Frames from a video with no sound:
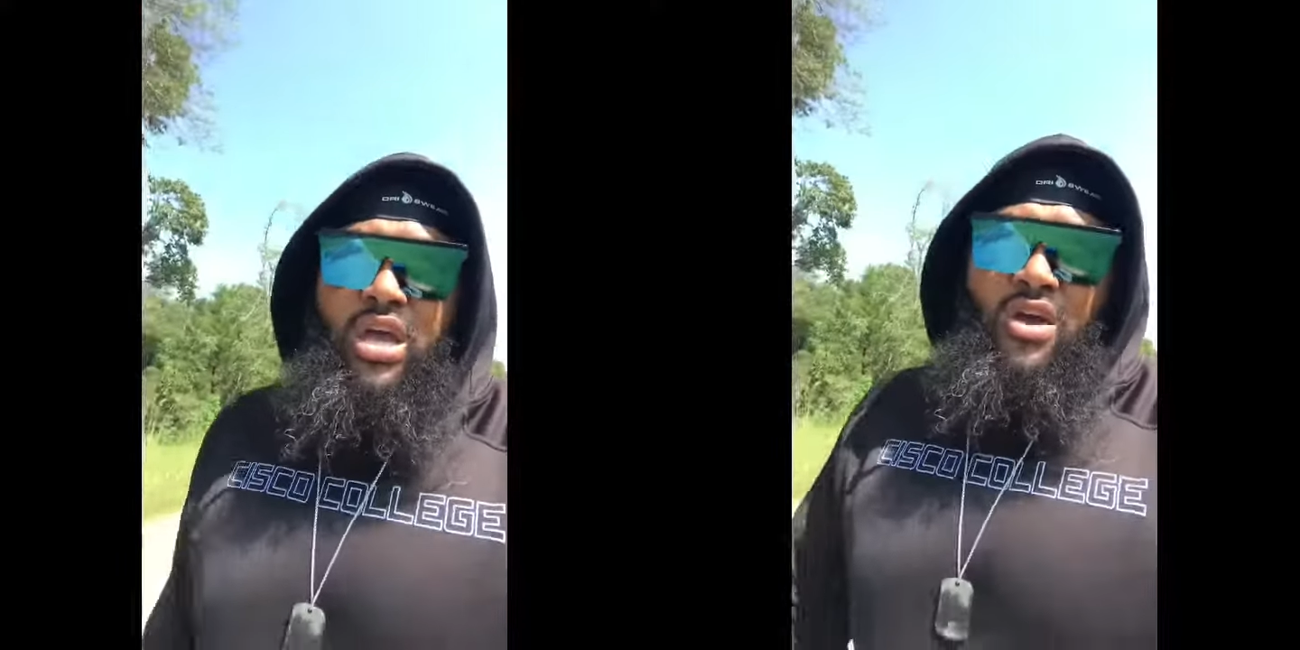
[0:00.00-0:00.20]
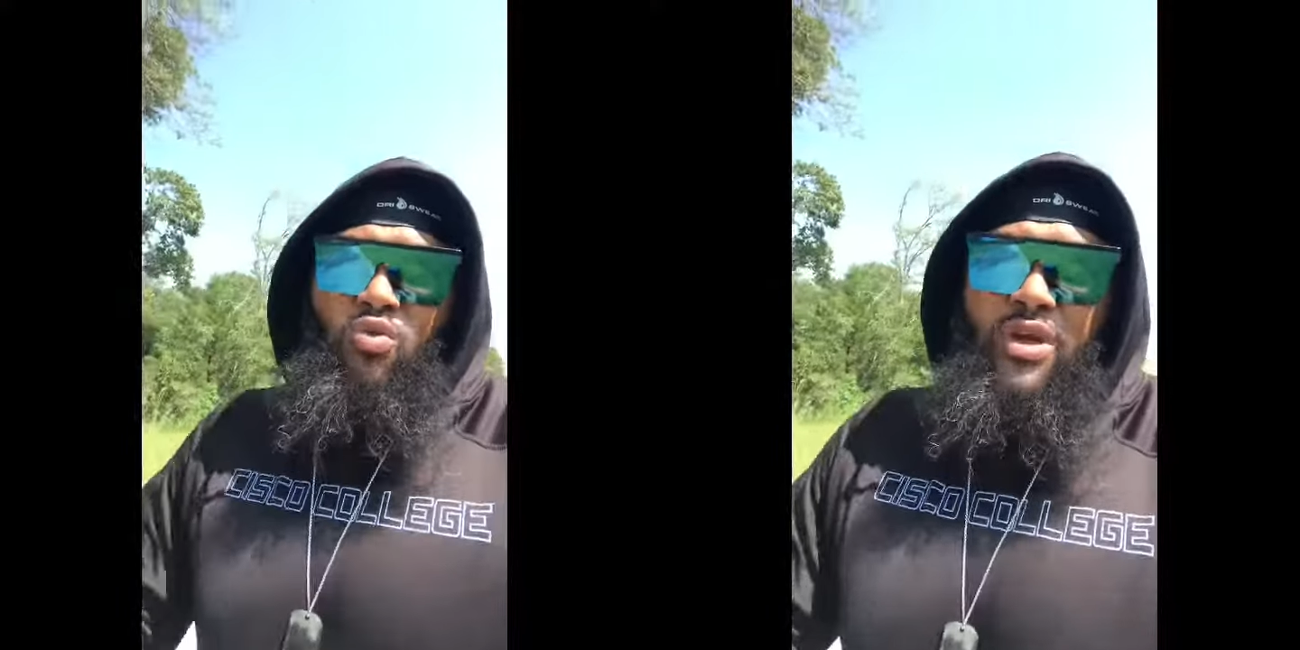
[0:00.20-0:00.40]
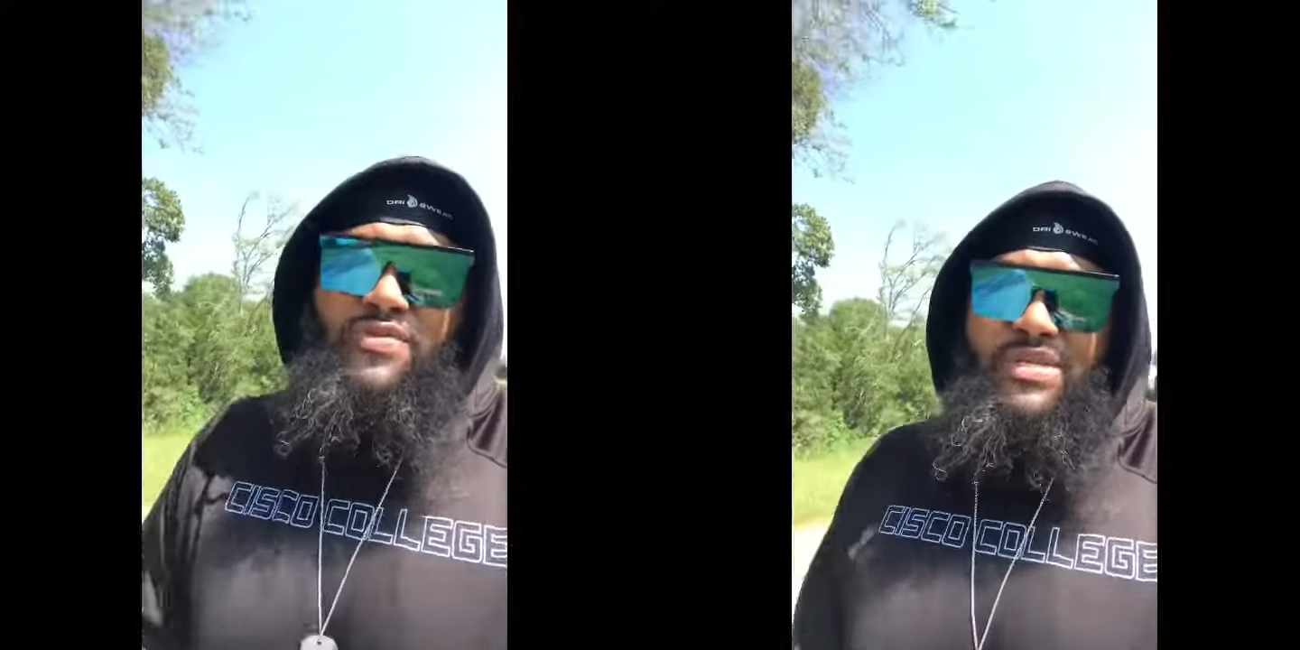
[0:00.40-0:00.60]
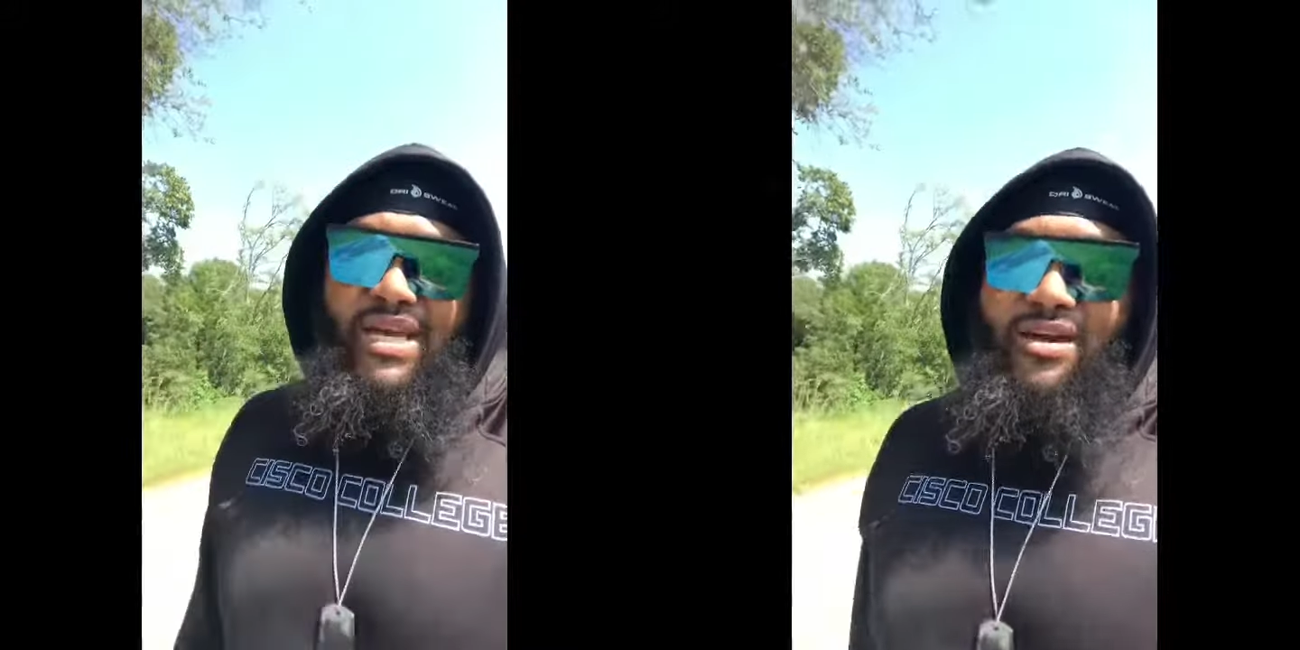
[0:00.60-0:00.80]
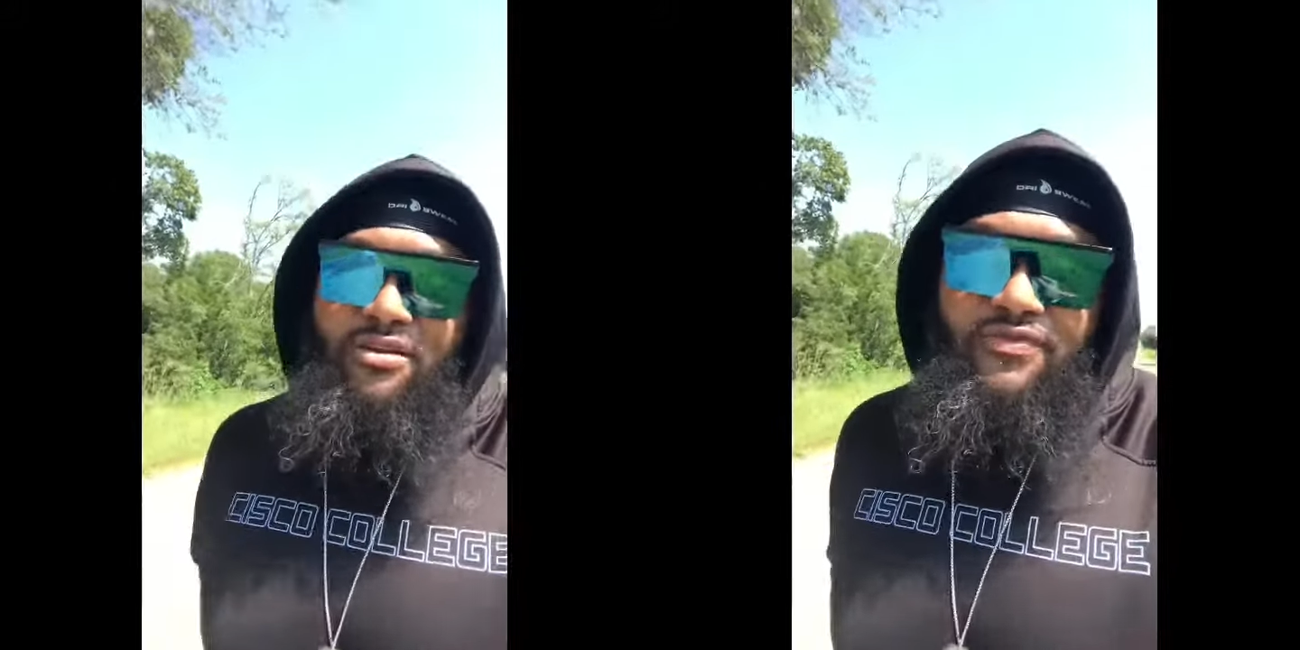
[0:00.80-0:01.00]
we've
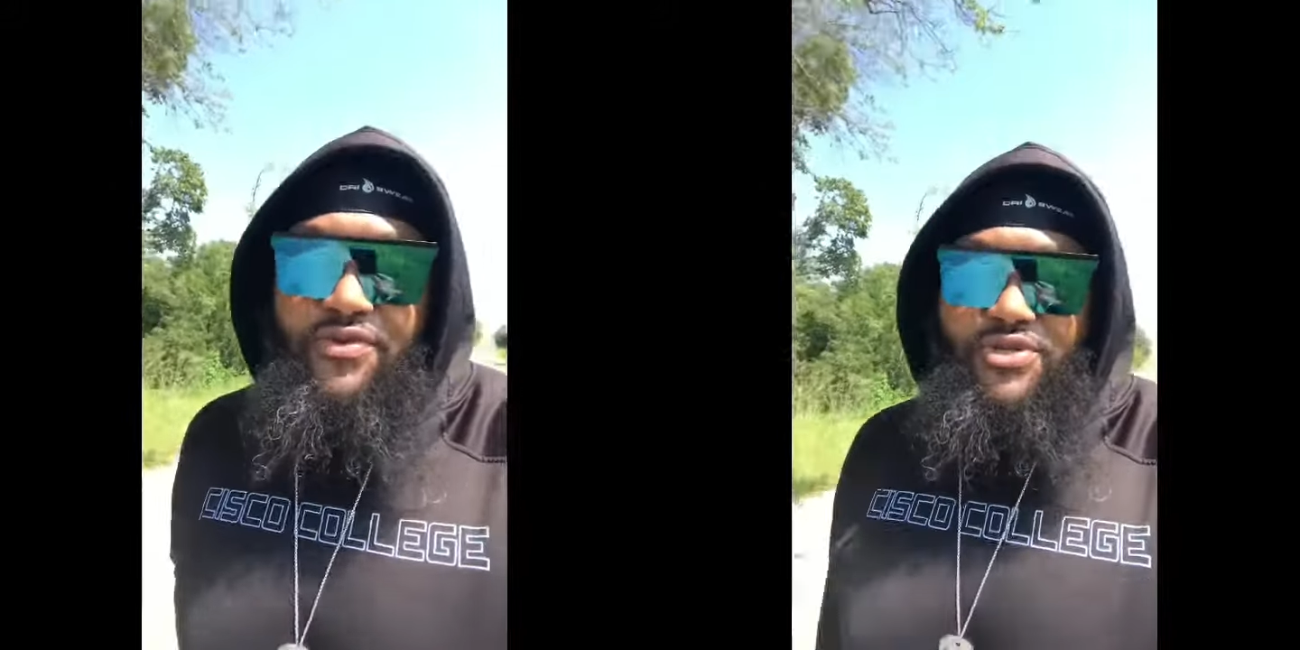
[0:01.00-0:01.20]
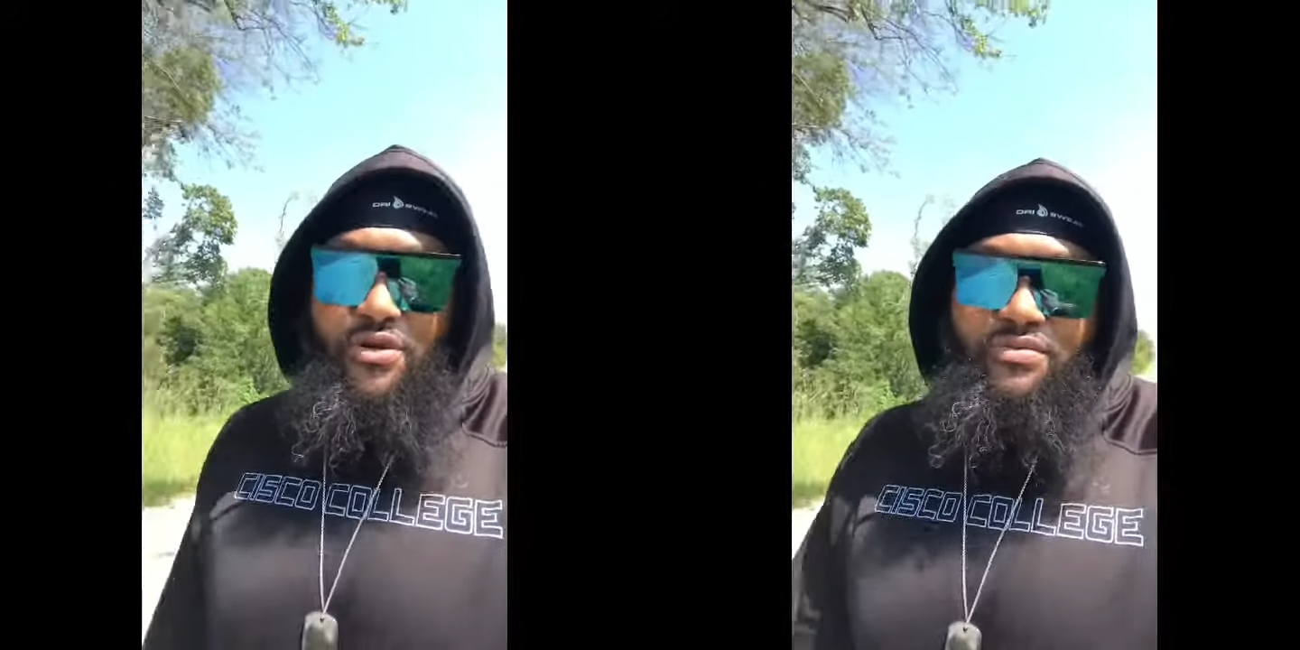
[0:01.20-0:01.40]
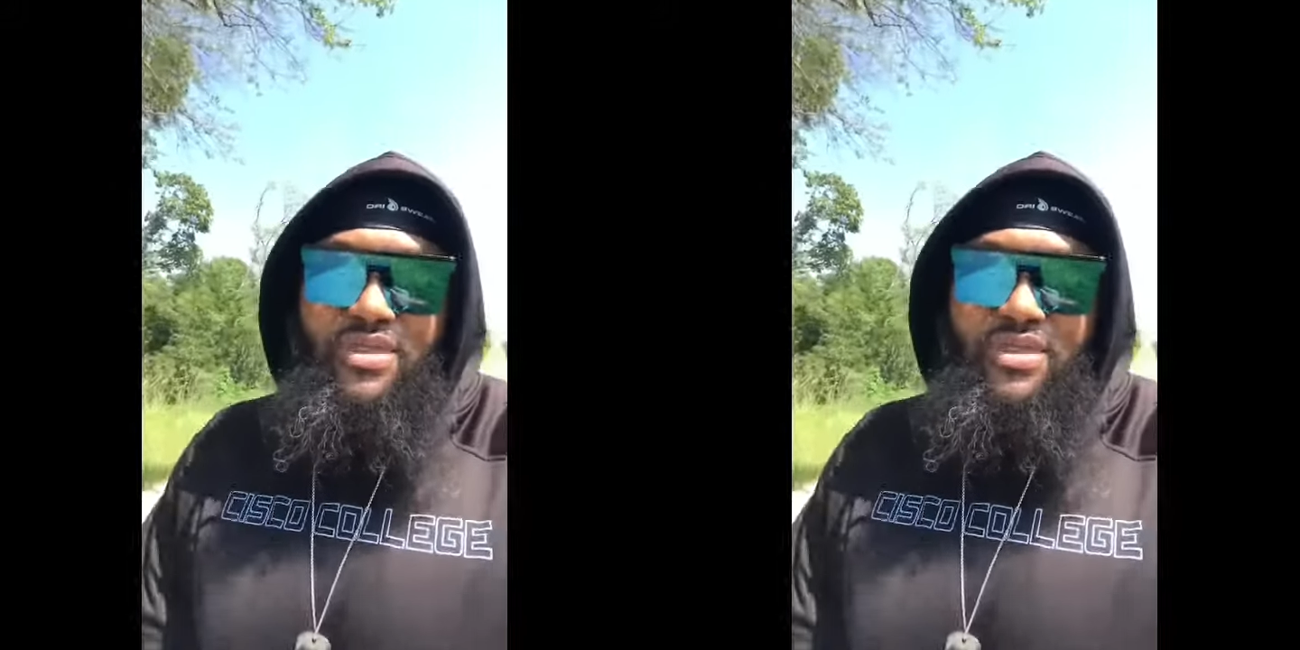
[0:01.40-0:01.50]
settled for certain